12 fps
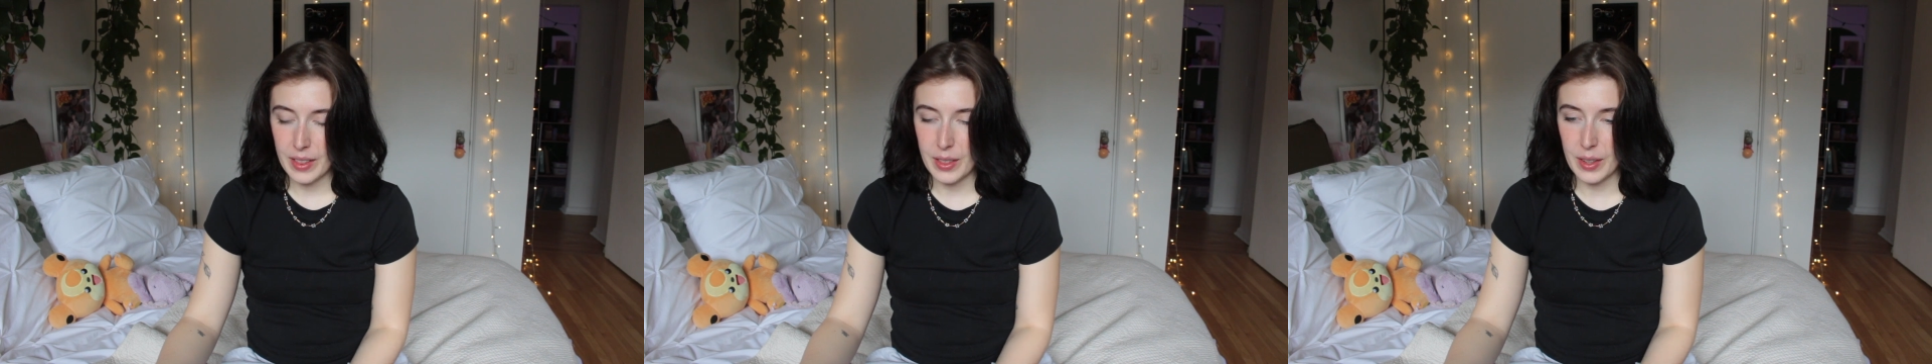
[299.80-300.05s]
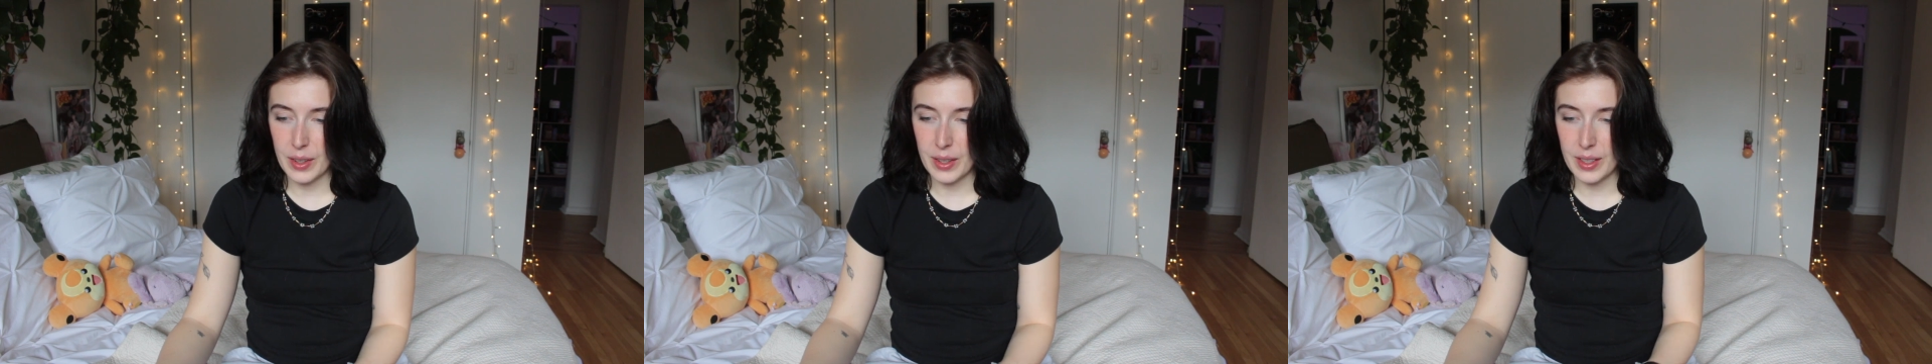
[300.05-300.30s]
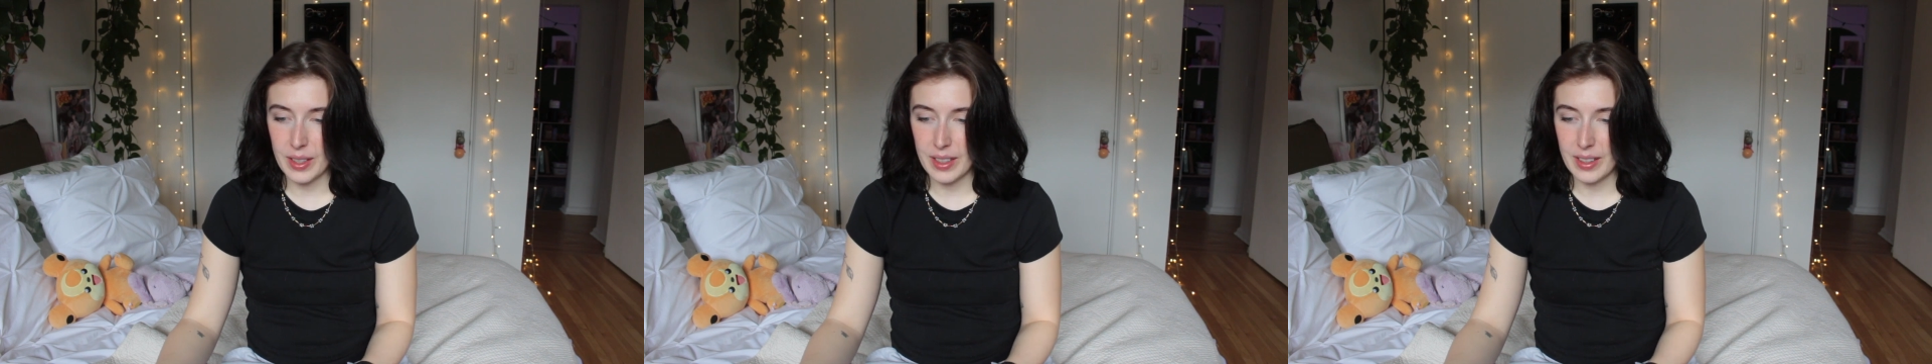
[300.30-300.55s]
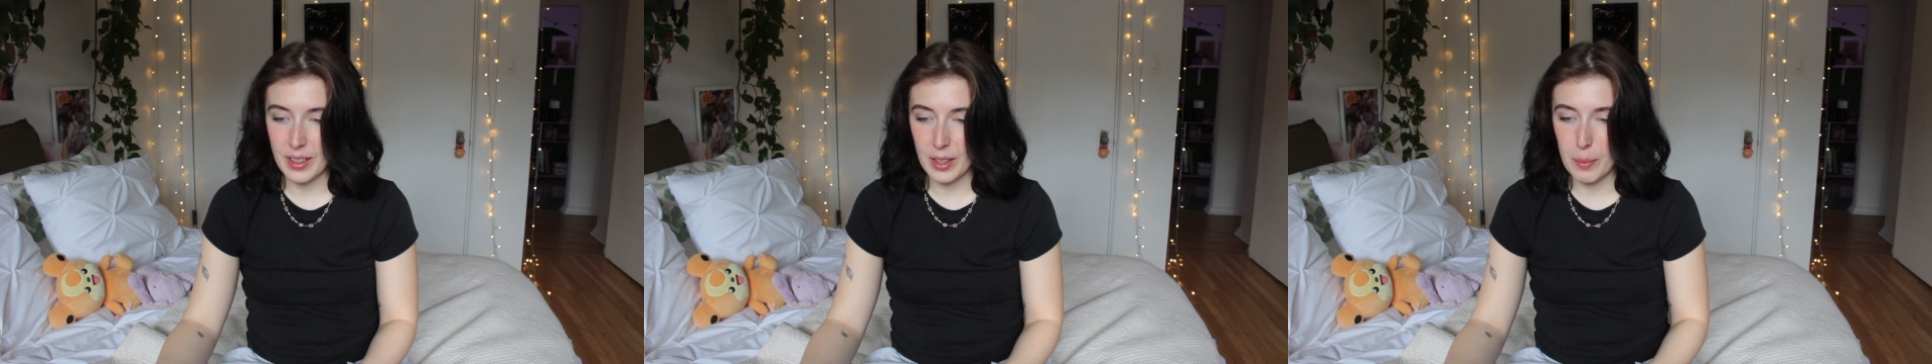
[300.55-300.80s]
there
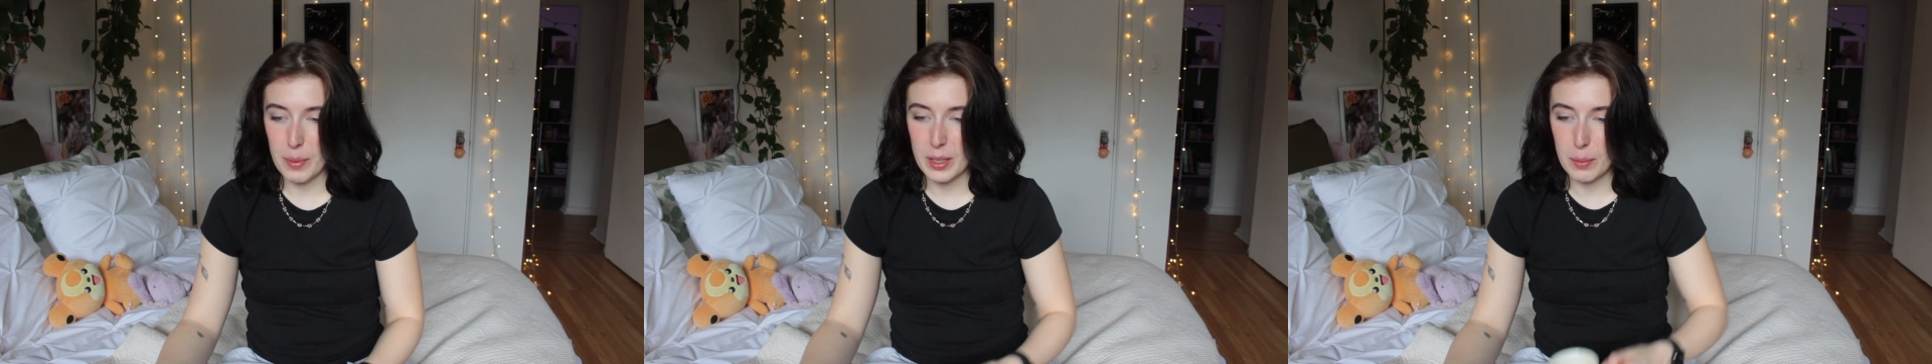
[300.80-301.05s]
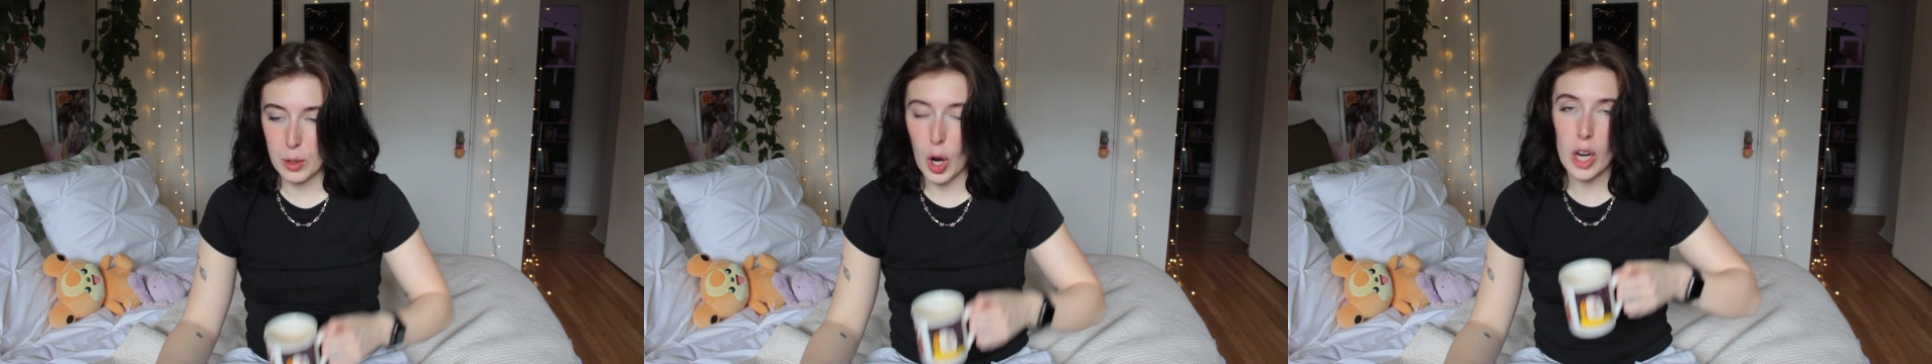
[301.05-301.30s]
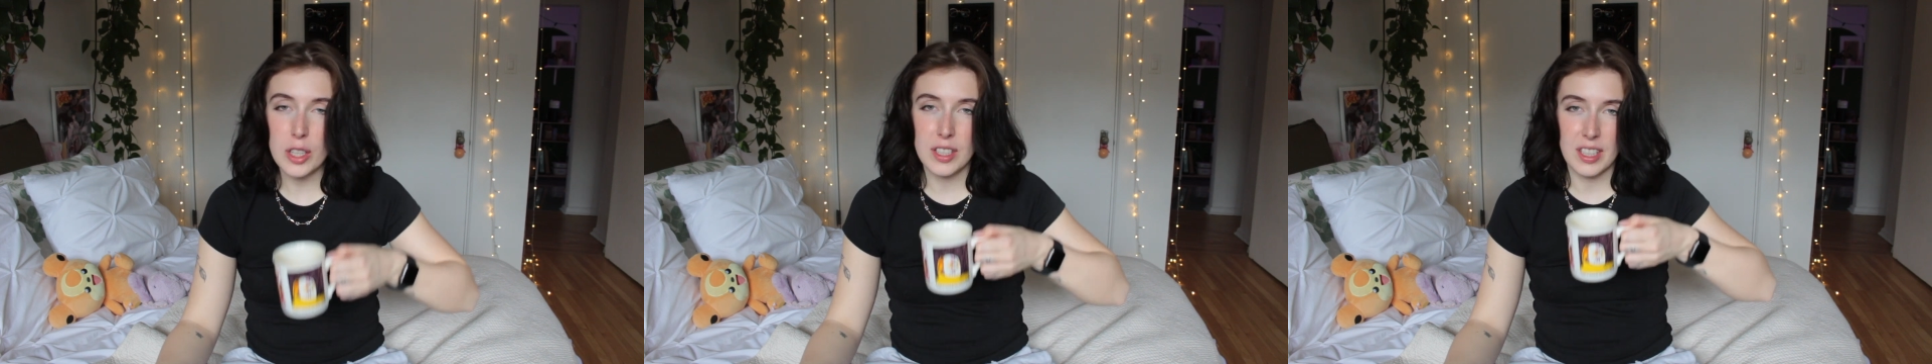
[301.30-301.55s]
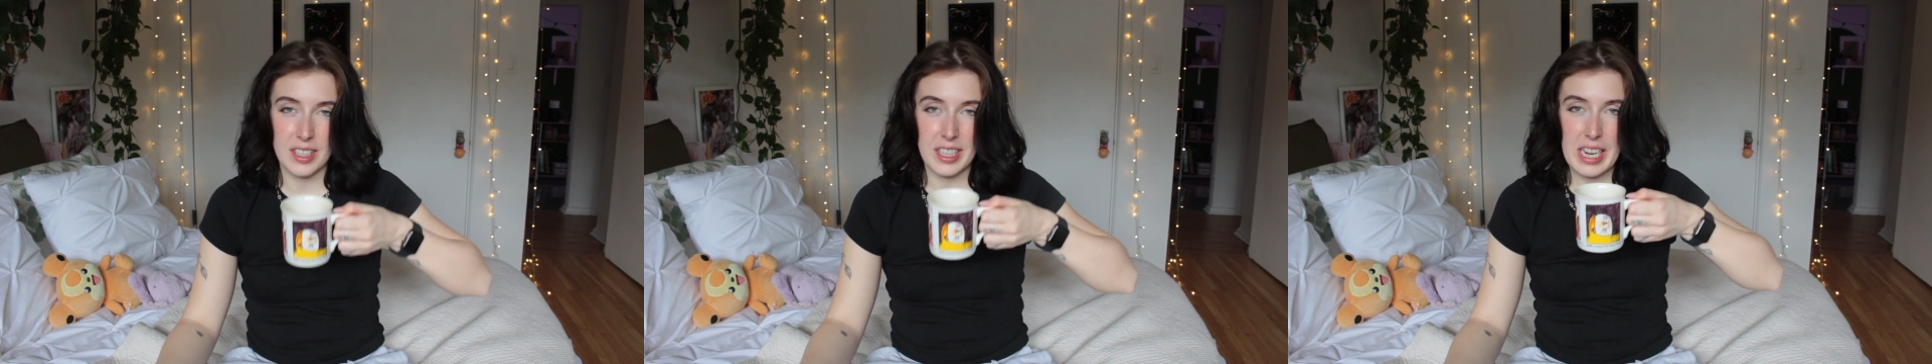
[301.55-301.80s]
could be some
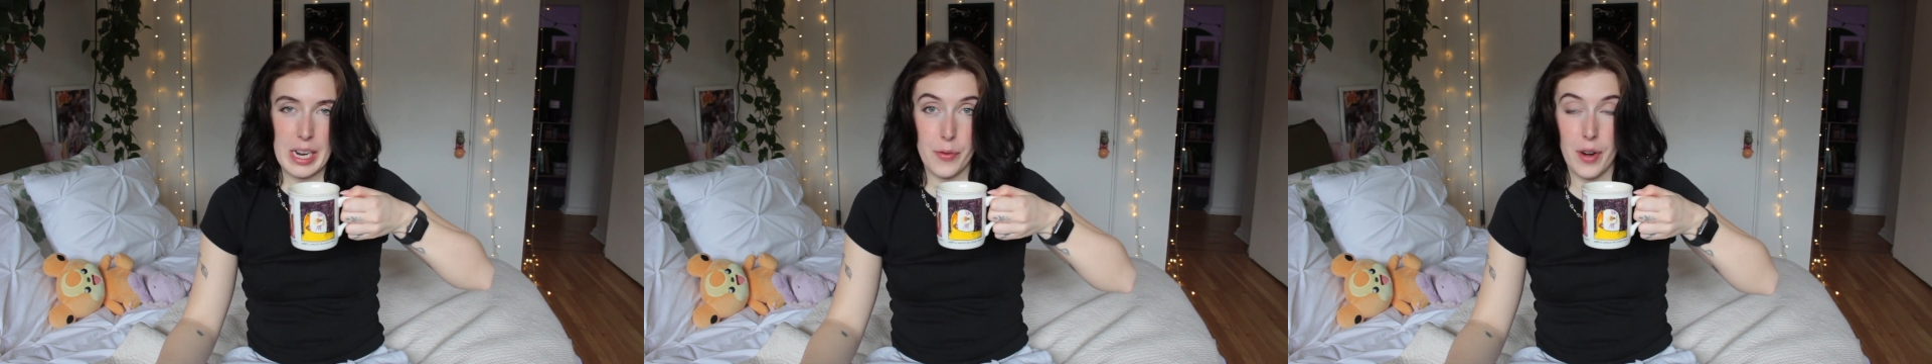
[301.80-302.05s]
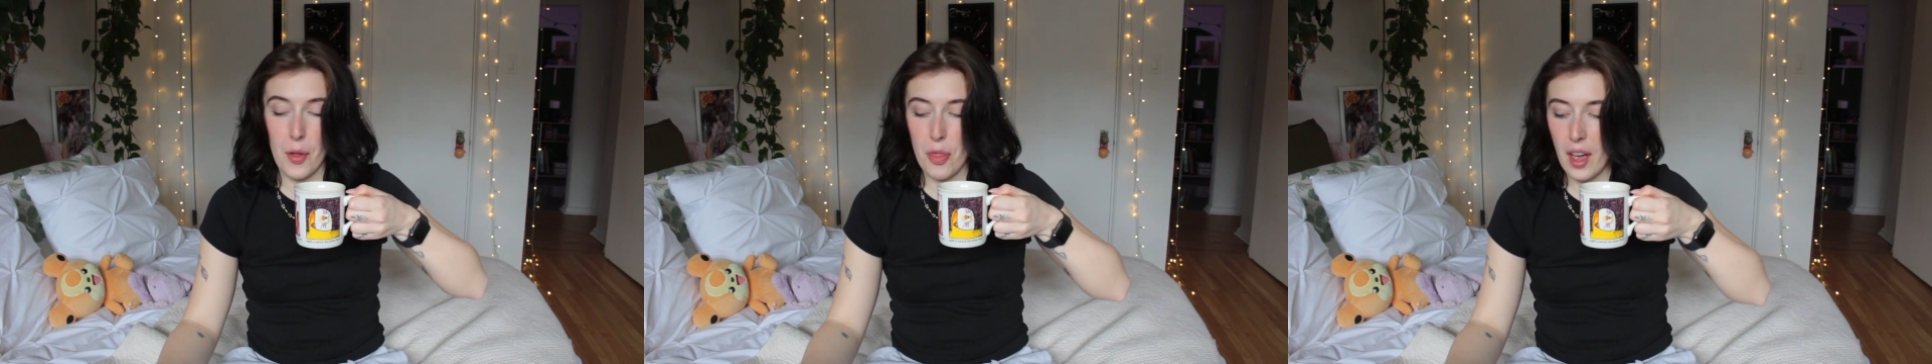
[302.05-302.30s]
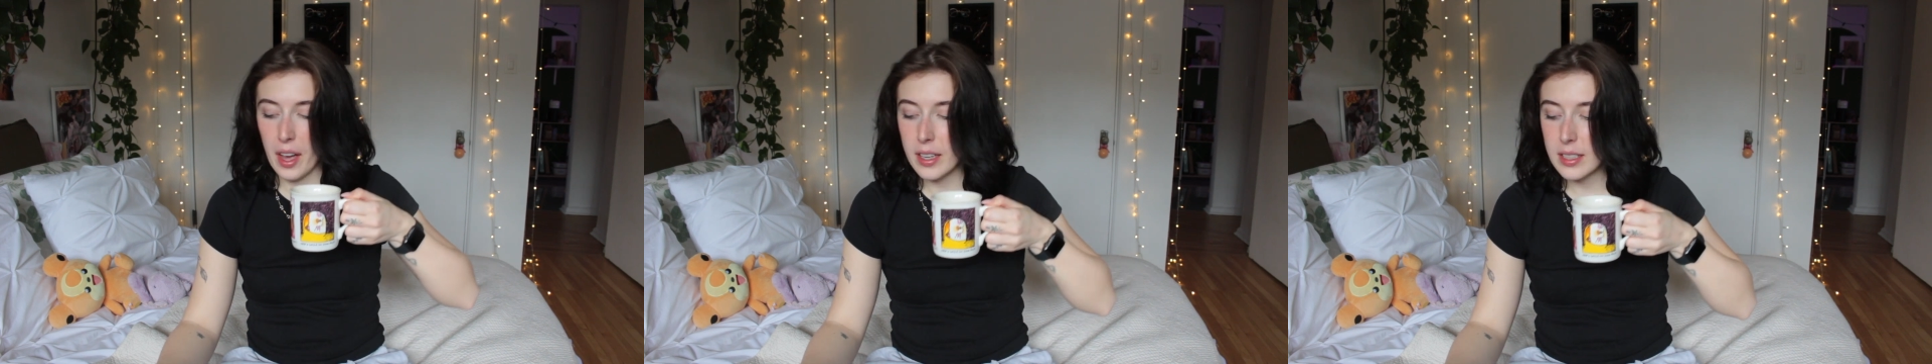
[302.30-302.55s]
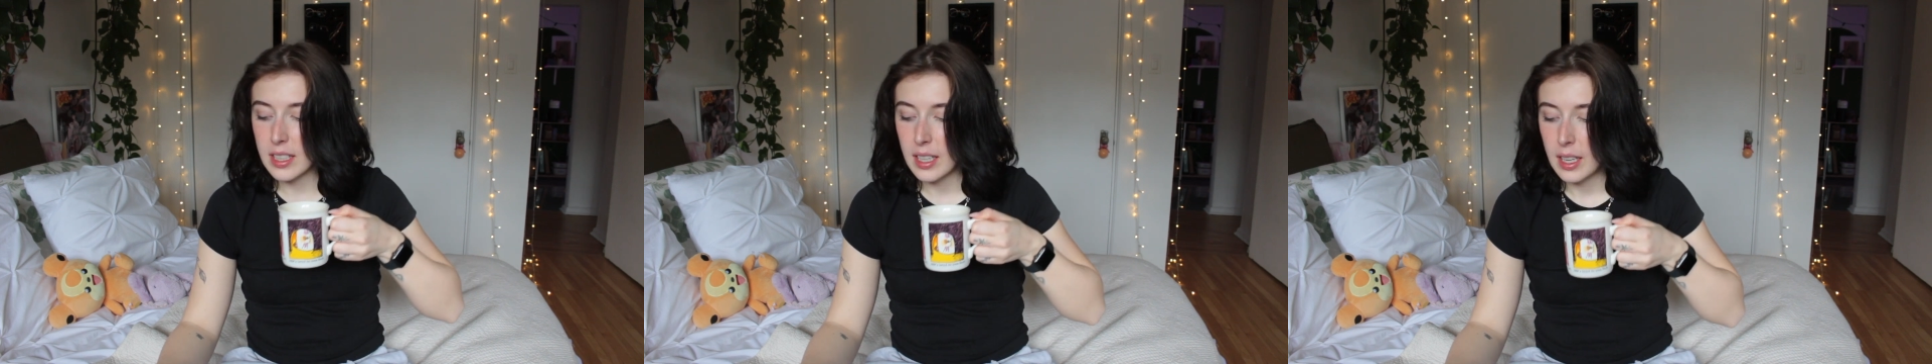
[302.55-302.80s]
toxicity around that.